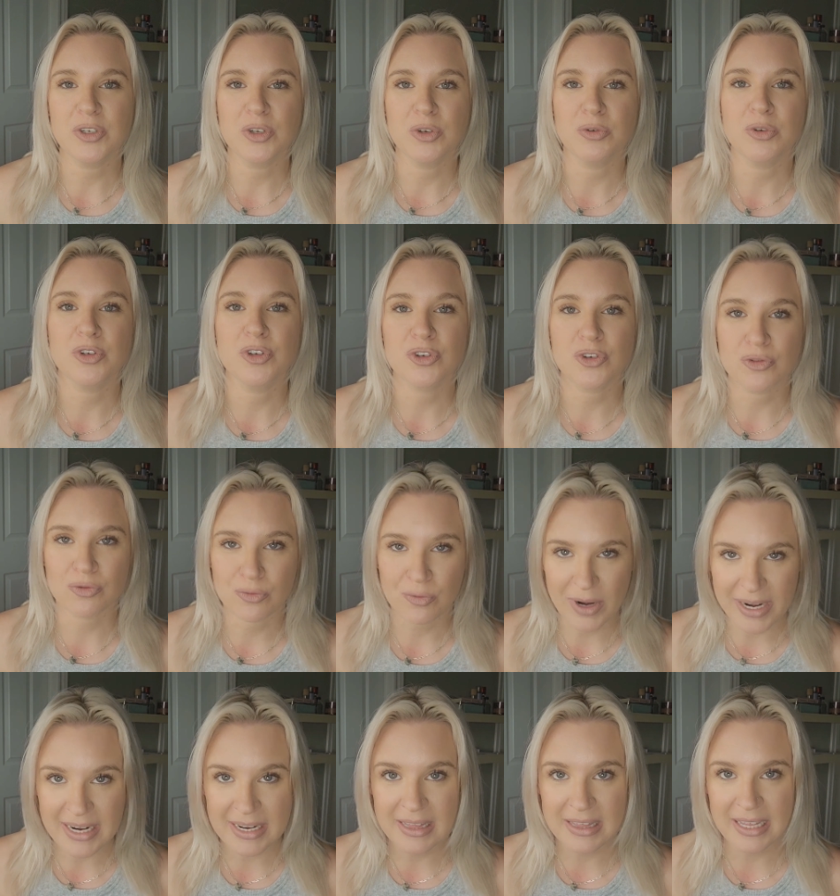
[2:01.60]
to
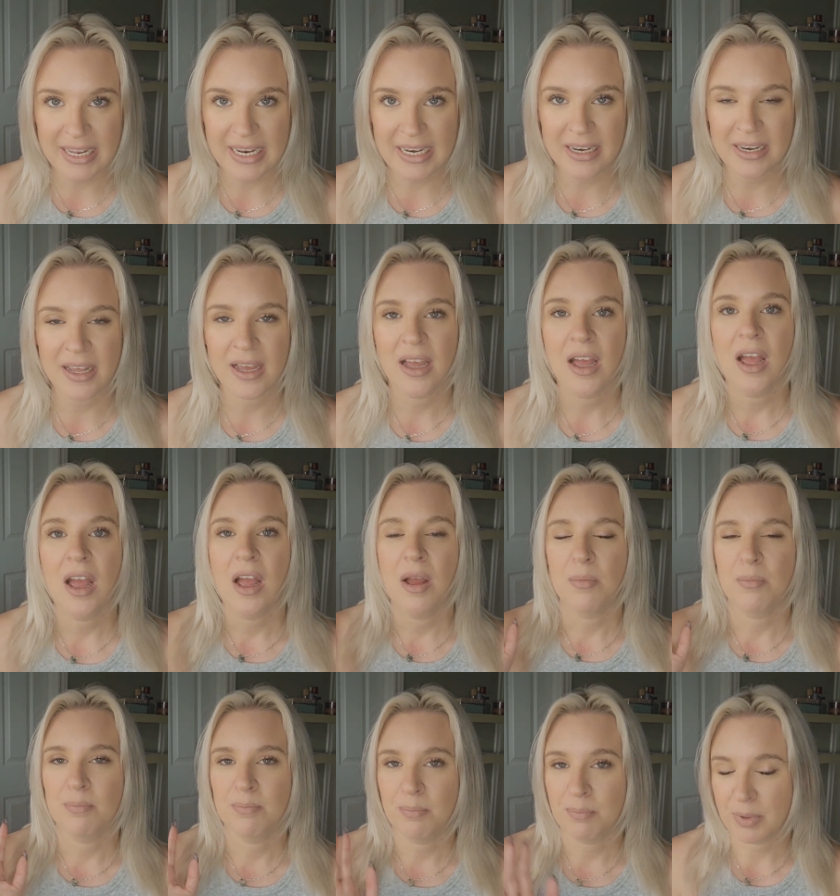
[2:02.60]
strengthen
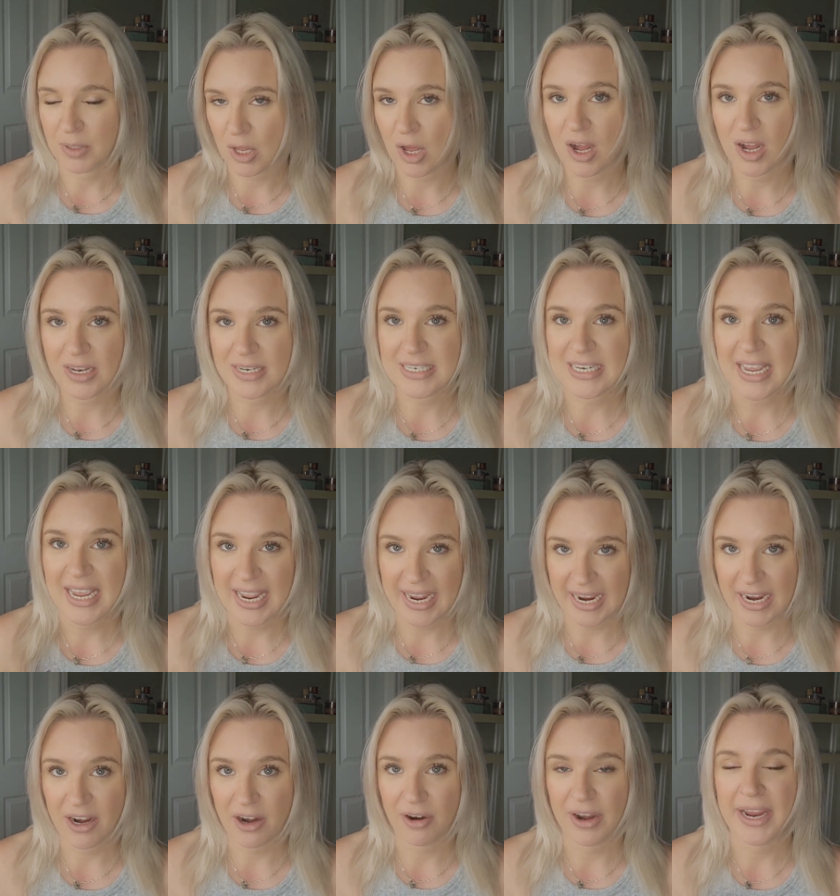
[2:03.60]
blonde
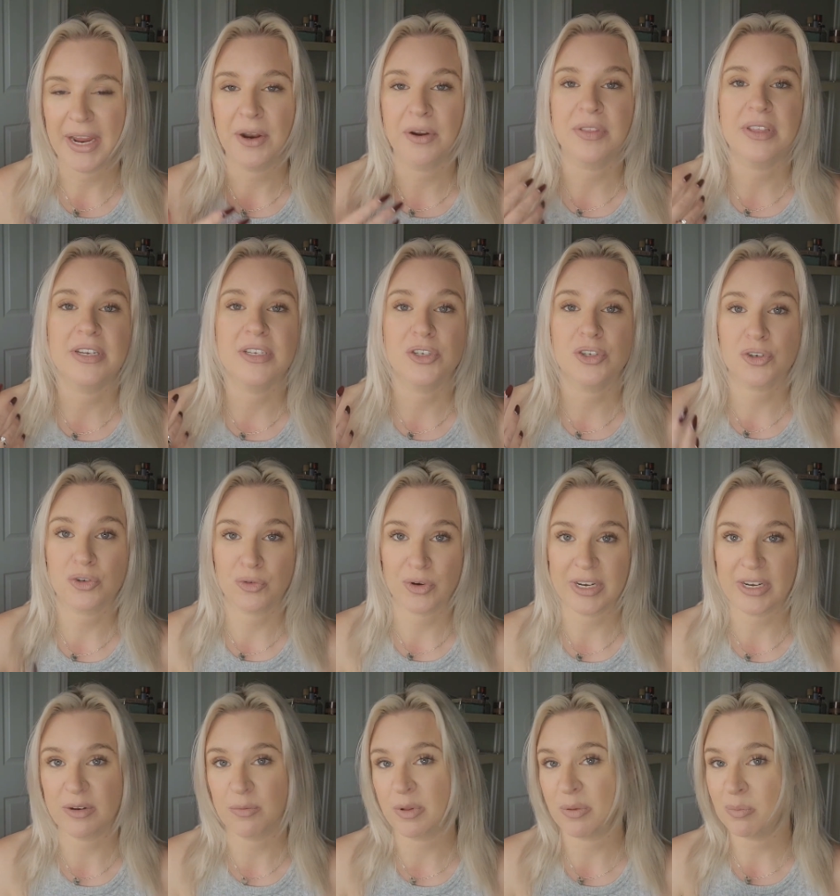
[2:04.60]
hair, hair that is
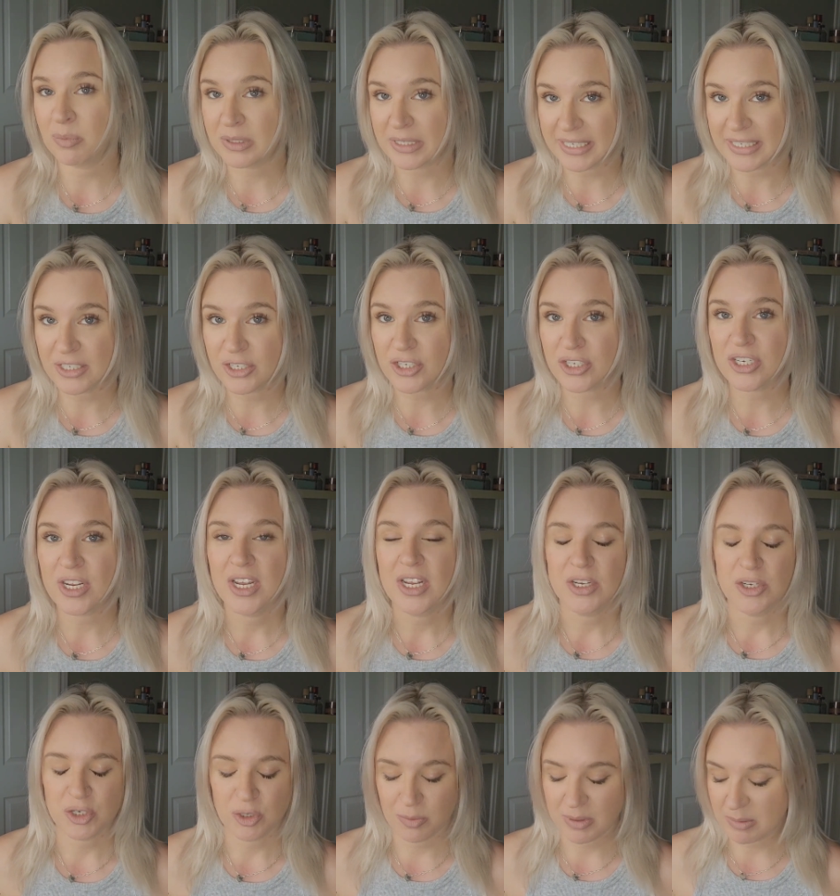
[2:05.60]
treated with bleach
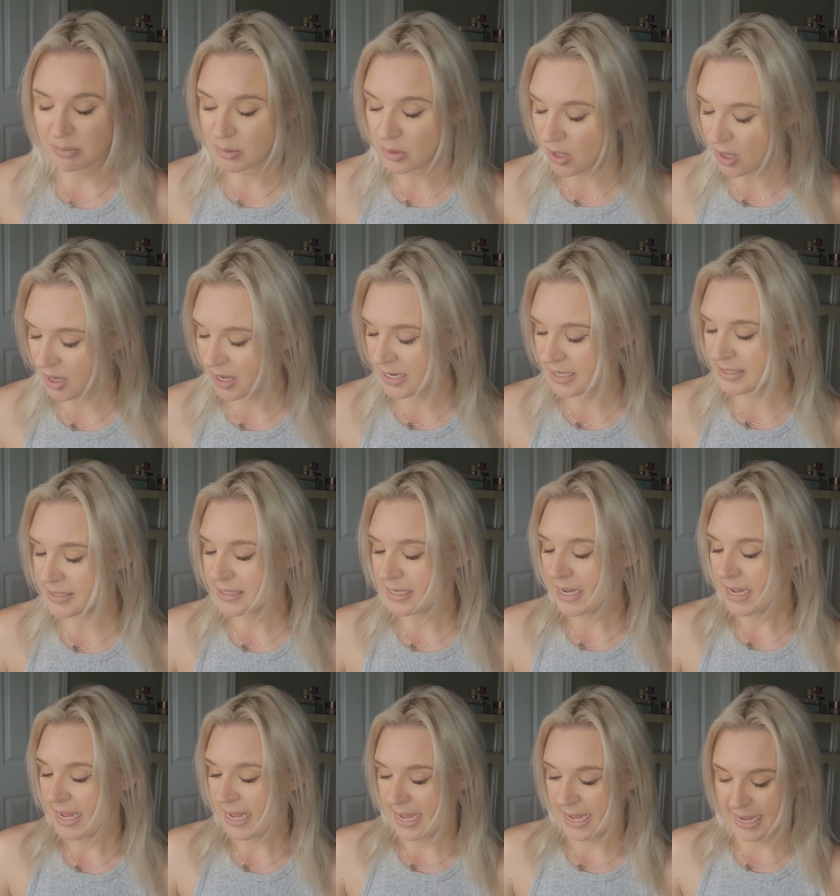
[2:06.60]
to be blonde,
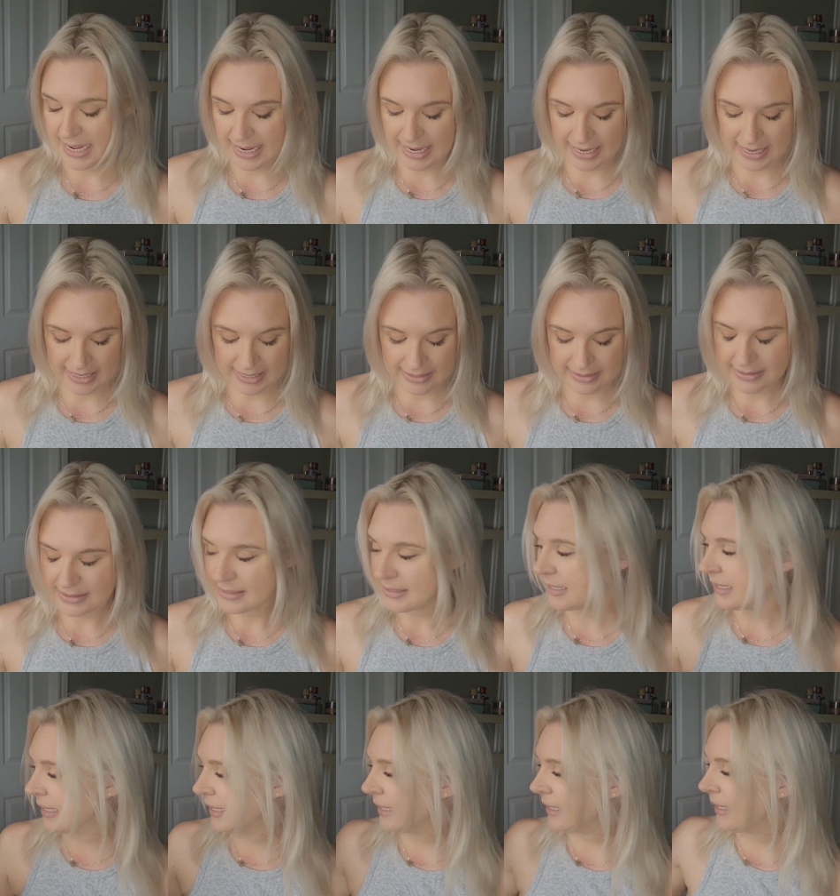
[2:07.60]
and
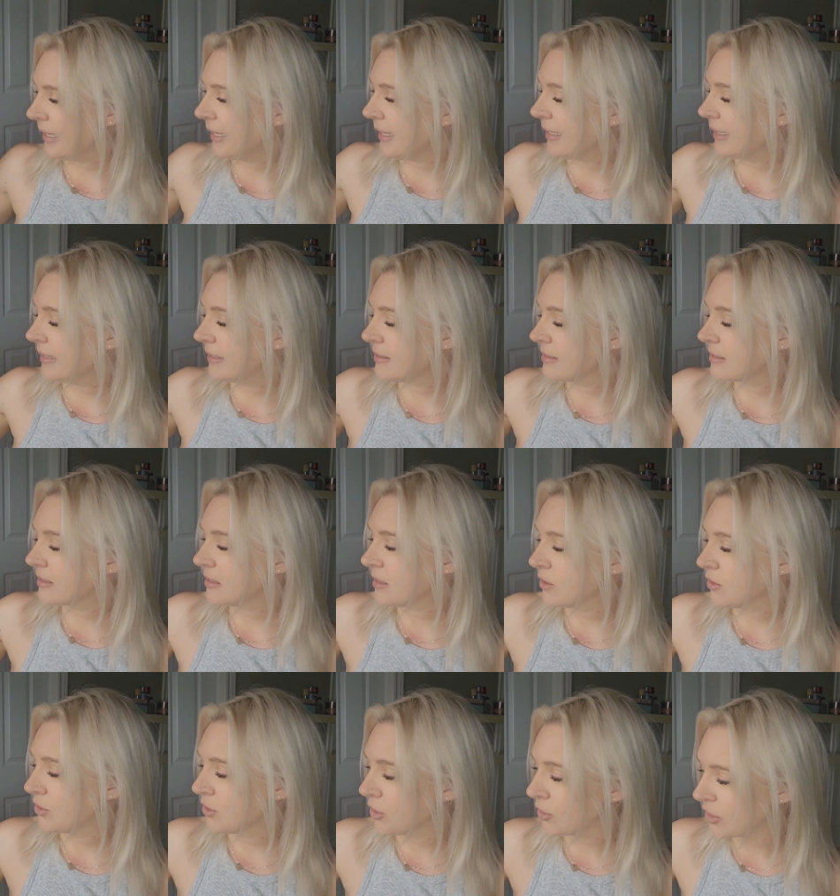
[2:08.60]
it is
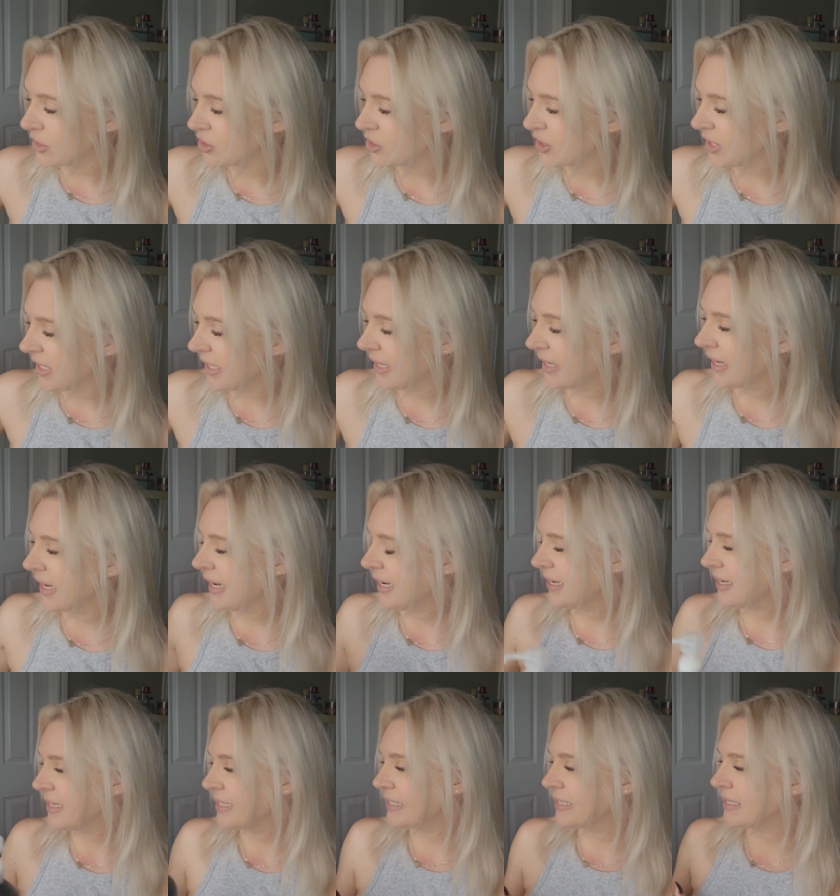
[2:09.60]
nourishing,
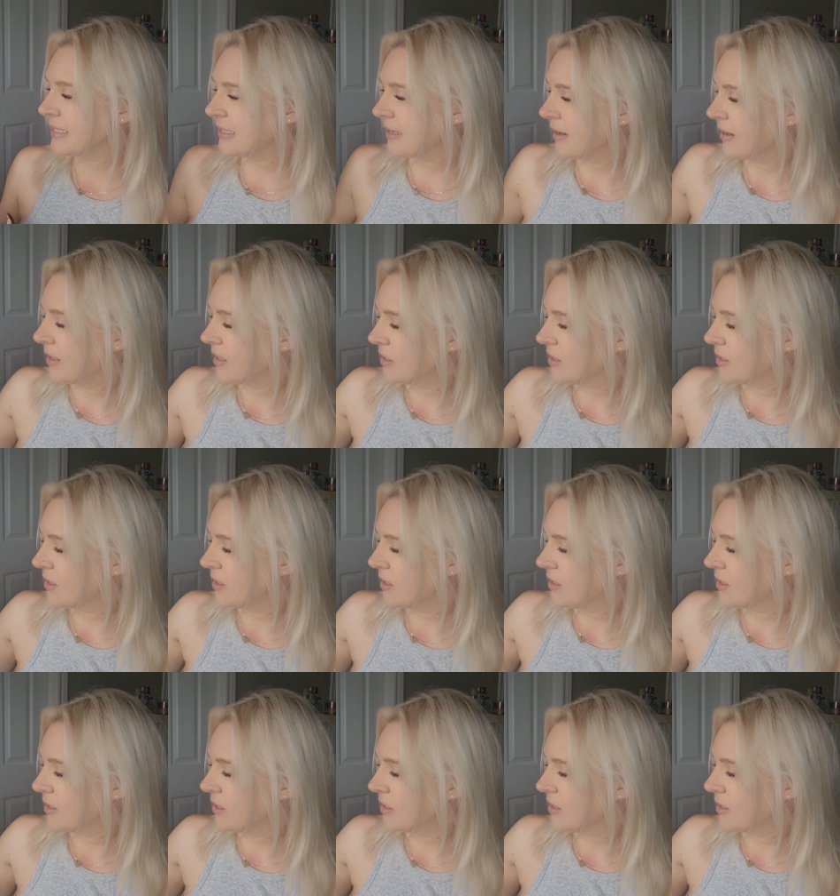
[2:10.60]
it is